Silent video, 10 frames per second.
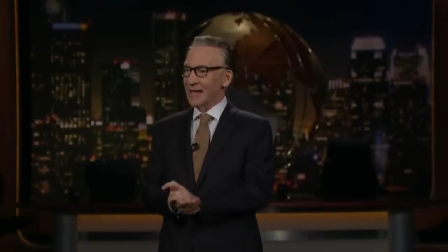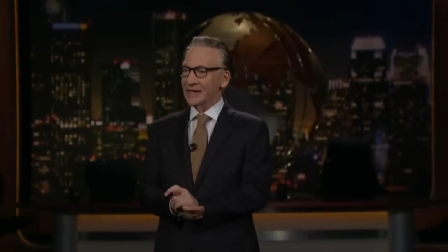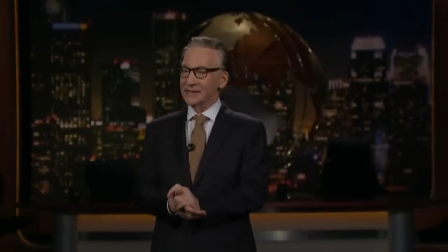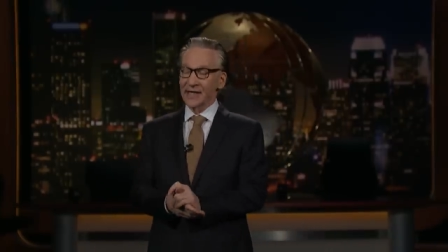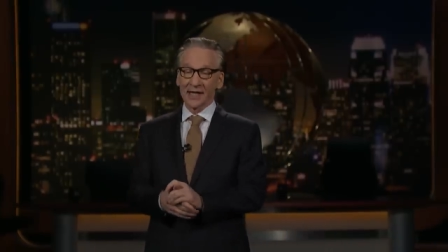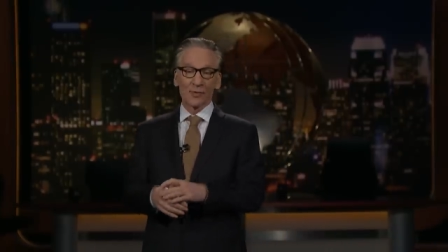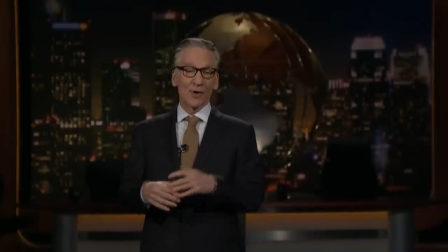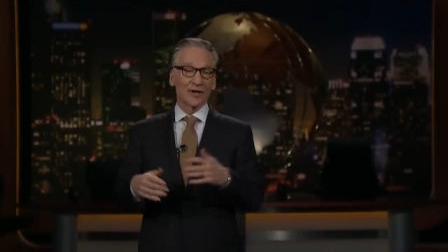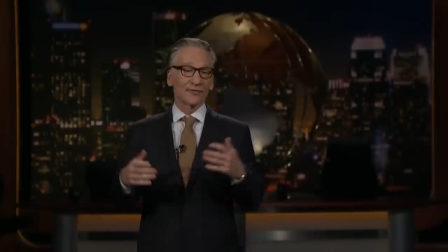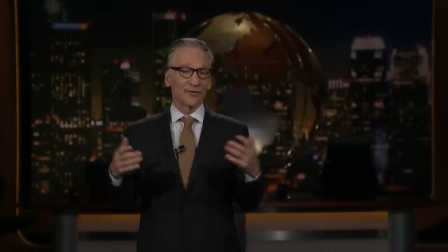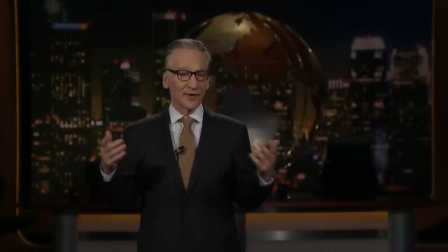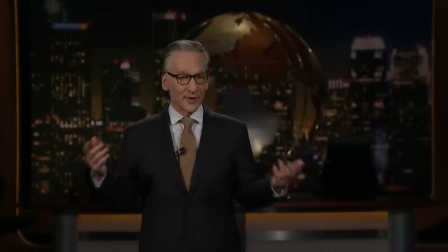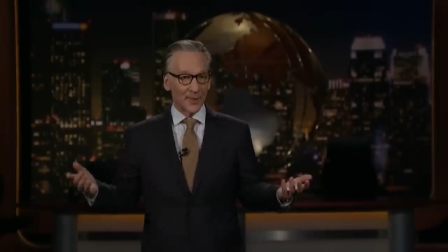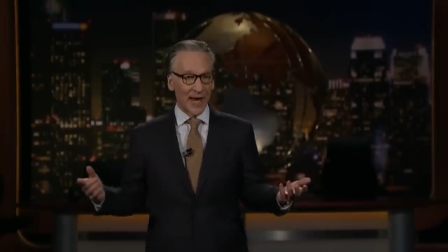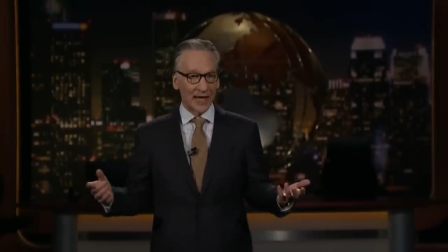and he's saying, I want to feel
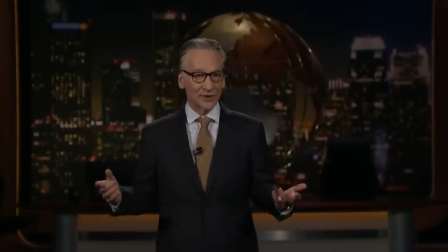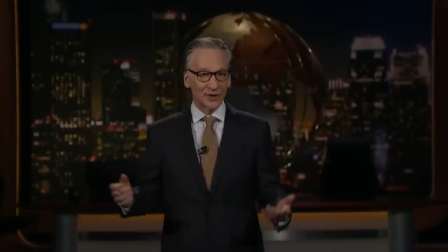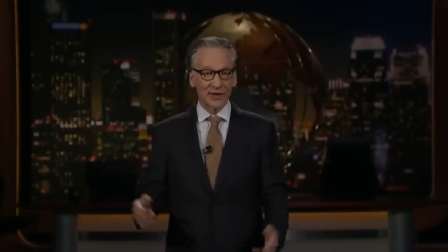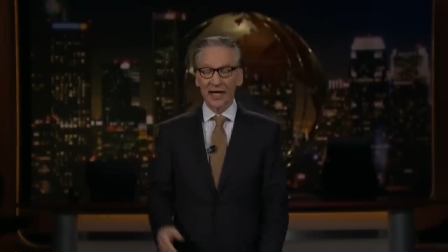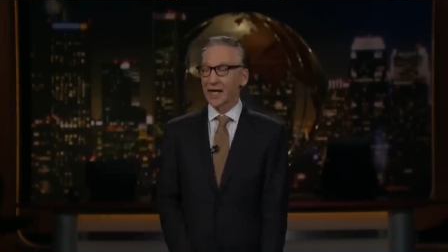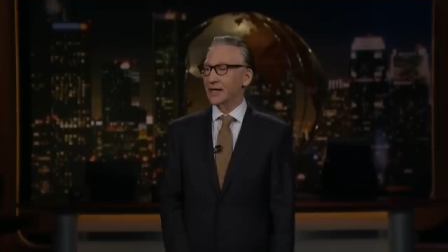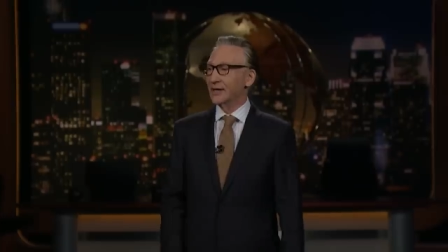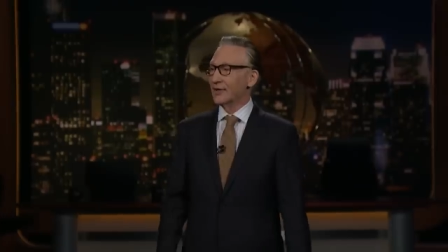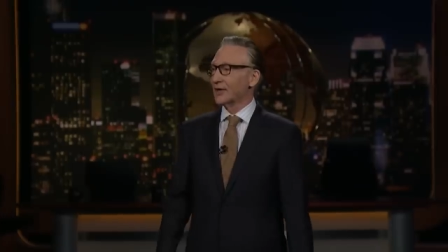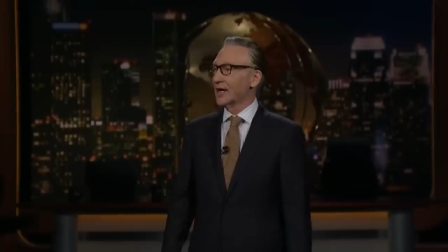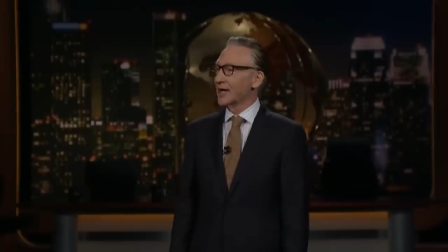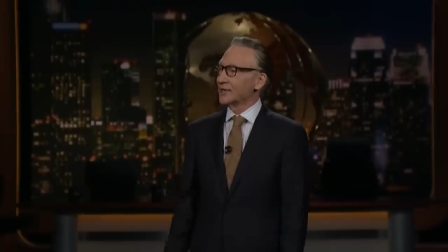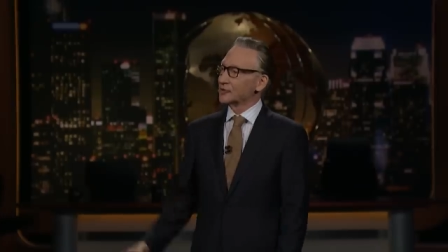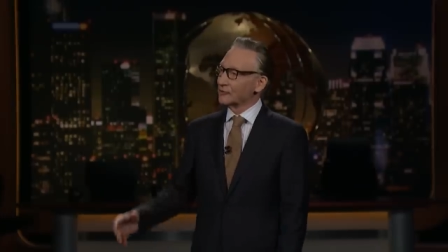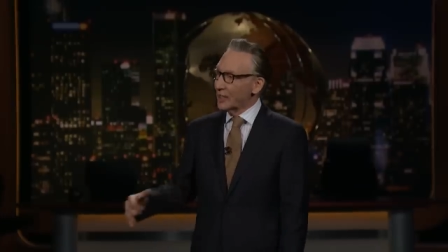the passion, and another guy
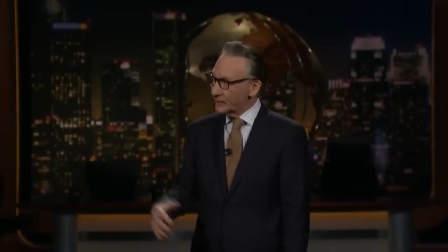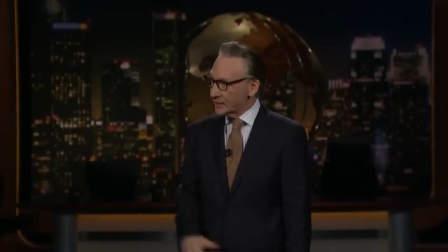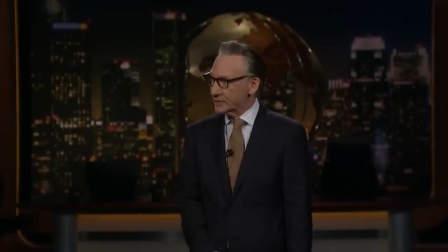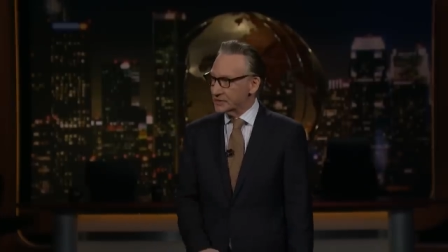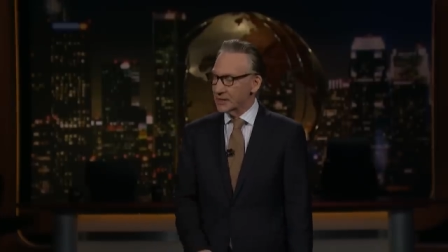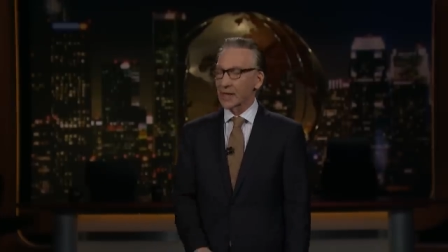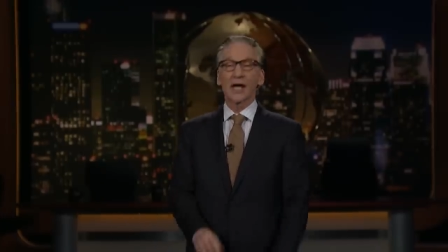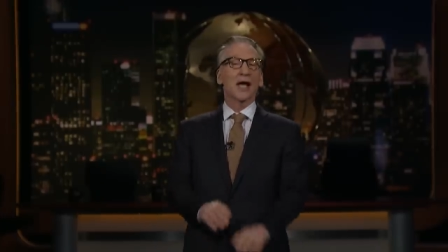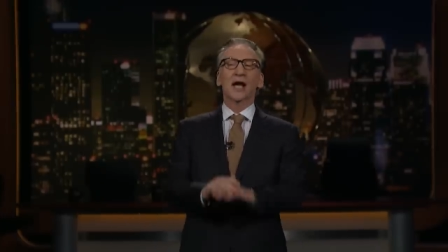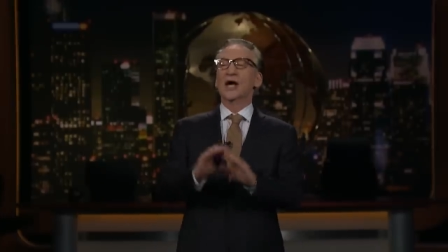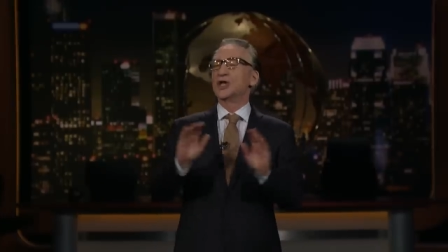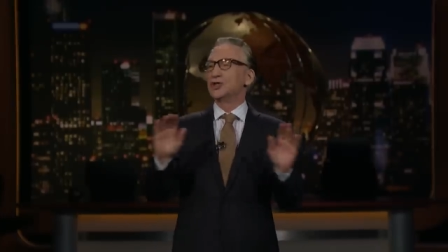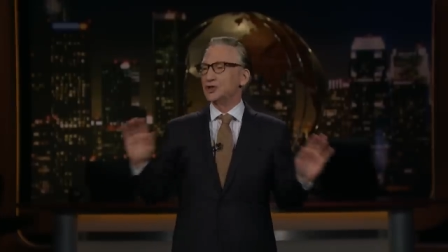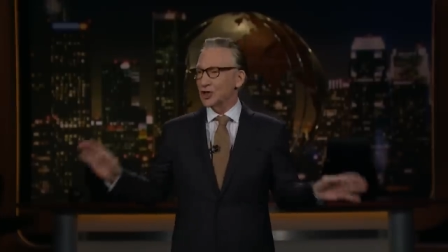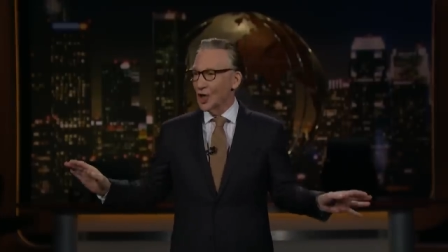is grabbing his dick.
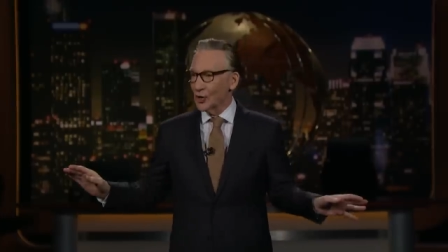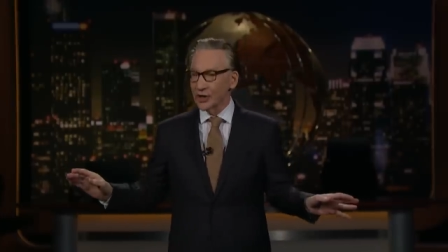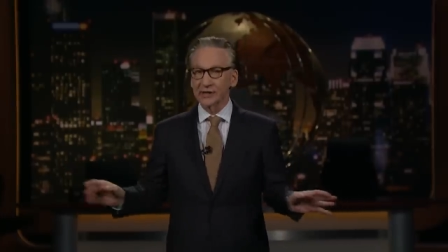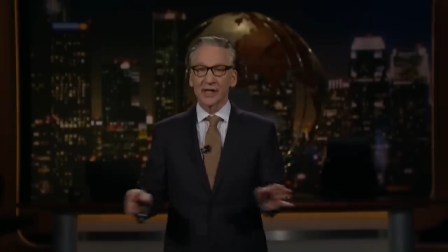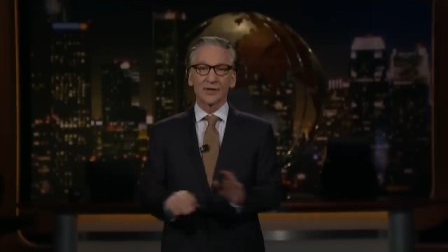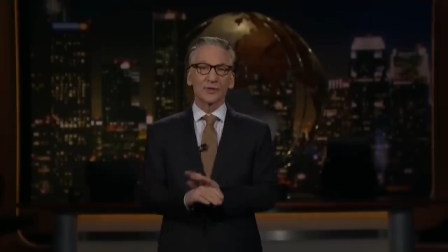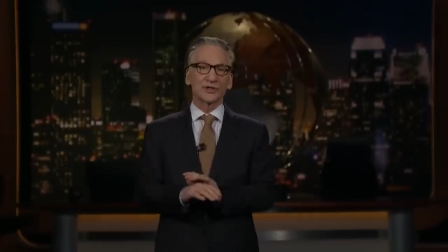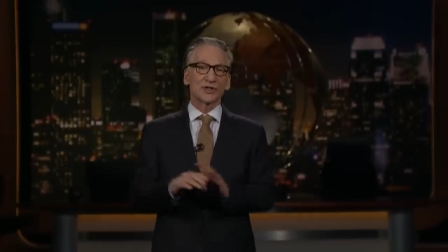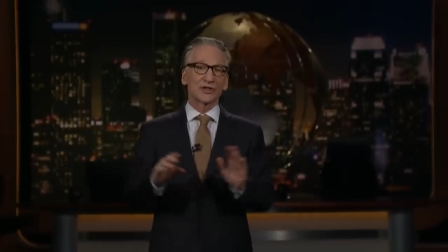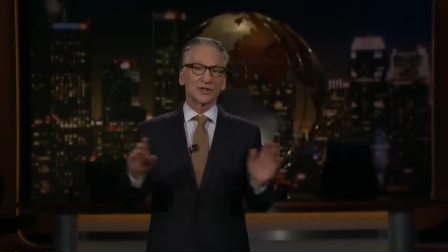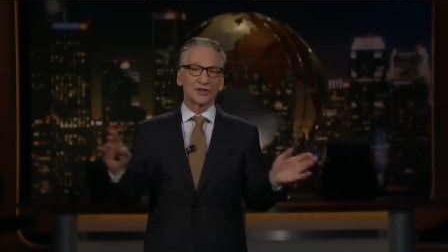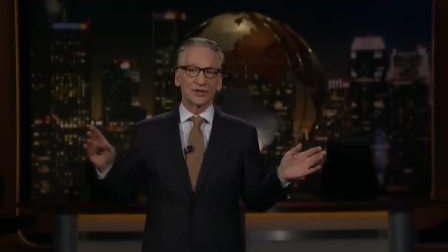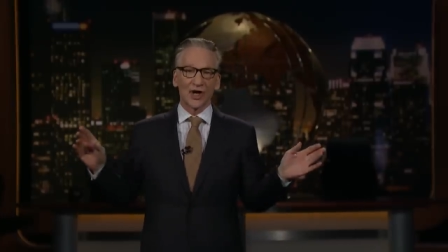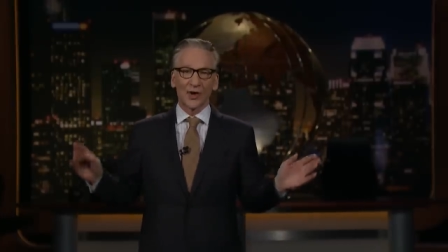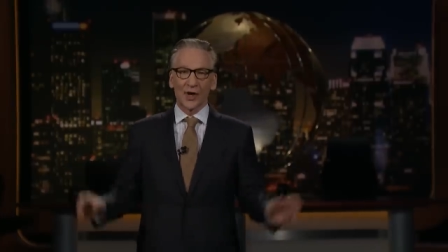Joke. He said, it was just a
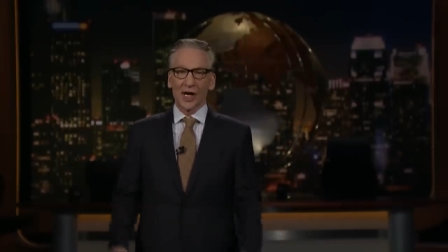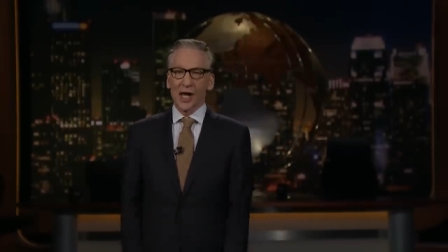joke.